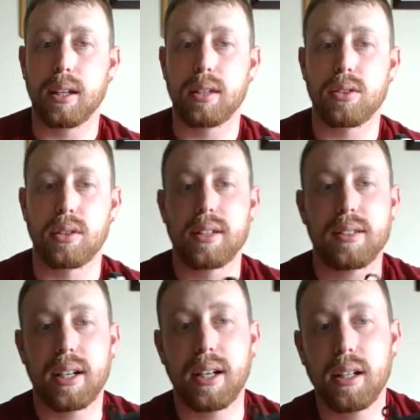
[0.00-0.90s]
it's on the
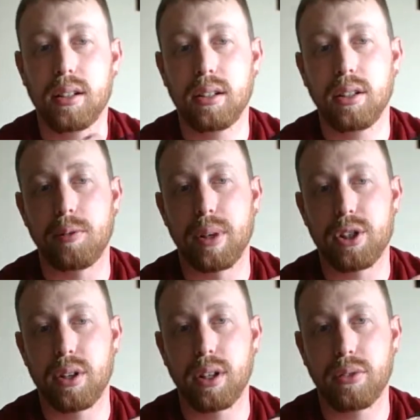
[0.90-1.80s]
side of my
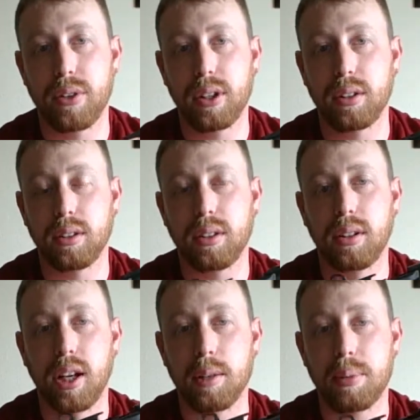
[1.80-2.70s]
trigger finger. A
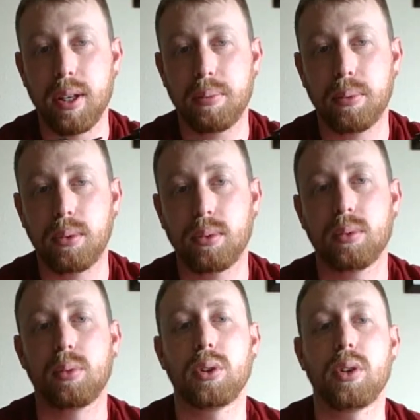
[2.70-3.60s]
lot of
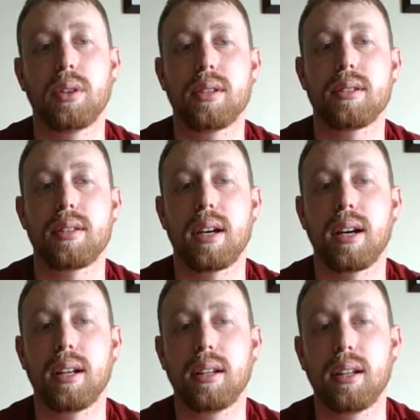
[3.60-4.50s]
people will notice
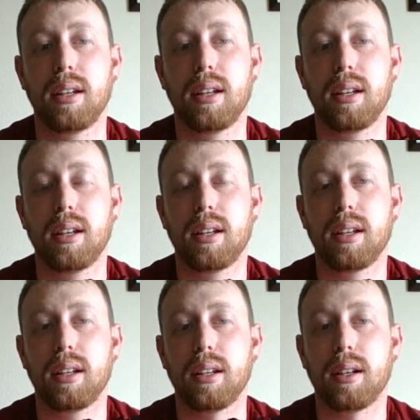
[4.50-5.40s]
that
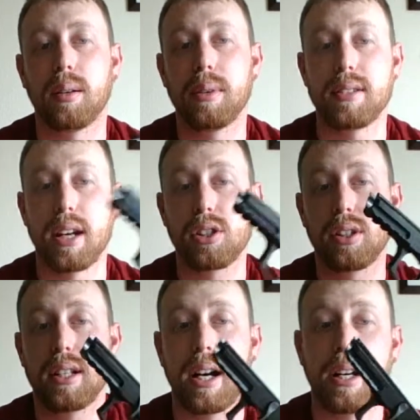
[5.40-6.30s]
it's
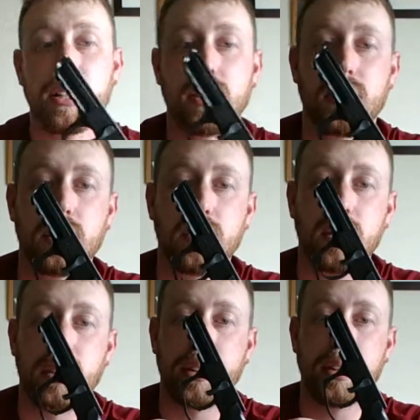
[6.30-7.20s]
actually not
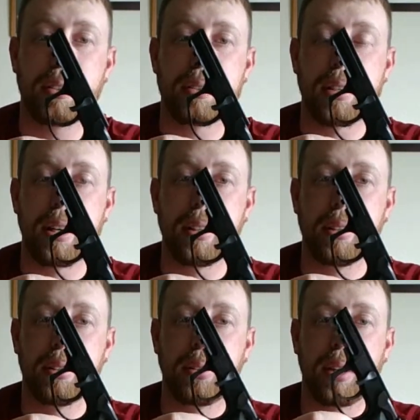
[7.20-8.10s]
on the other side.
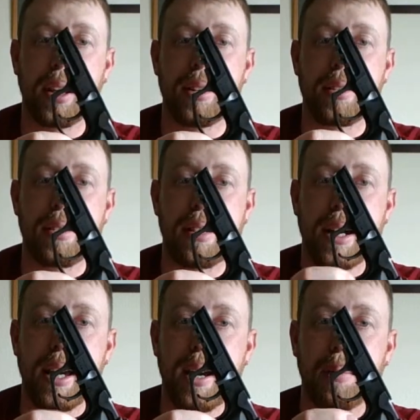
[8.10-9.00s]
Okay, this is
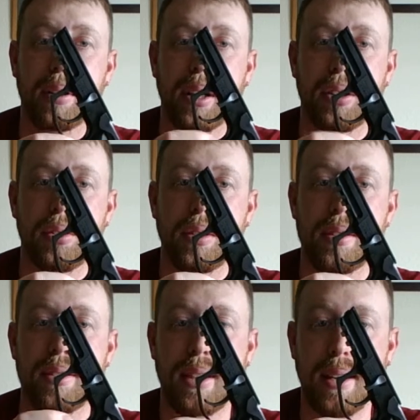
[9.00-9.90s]
not an ambidextrous
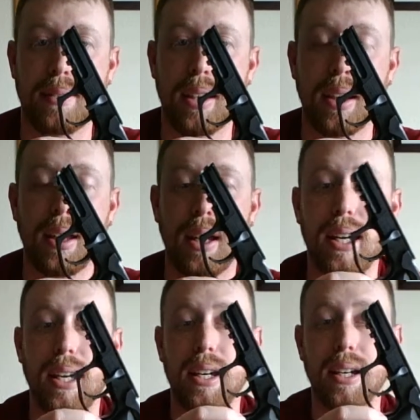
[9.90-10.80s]
safety.
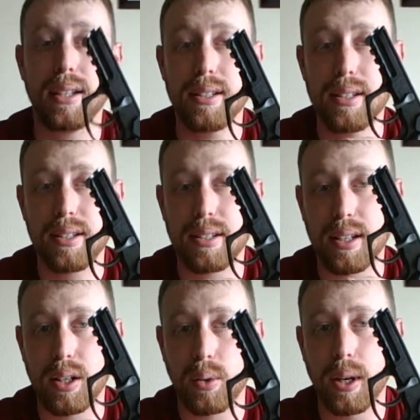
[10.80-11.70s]
It is
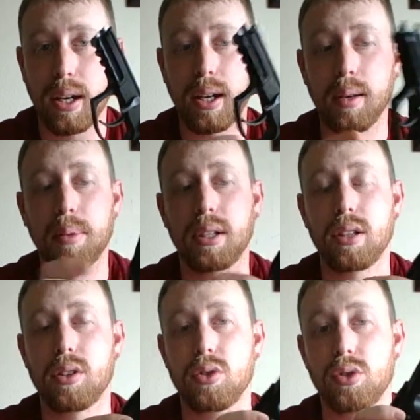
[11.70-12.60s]
in a way
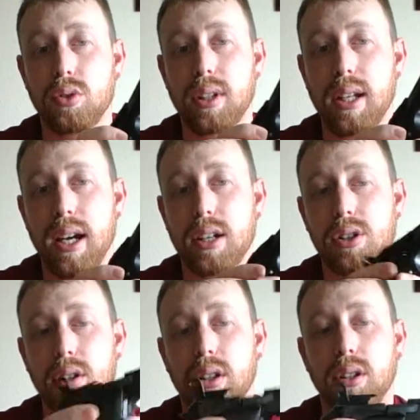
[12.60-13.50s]
because you can
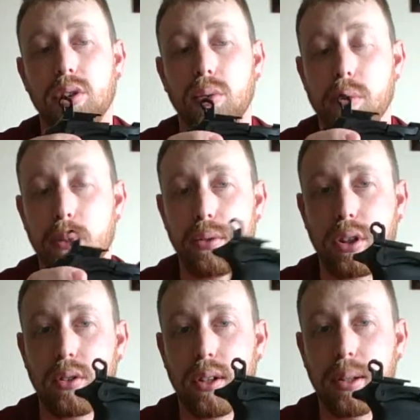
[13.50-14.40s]
actually, you'll remove
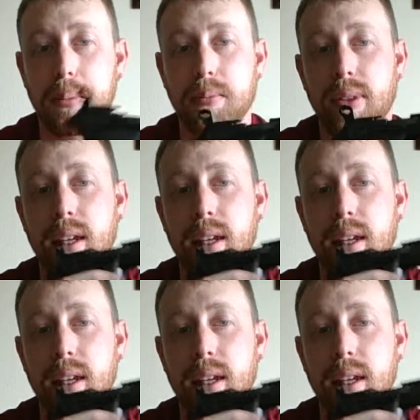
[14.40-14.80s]
the grip,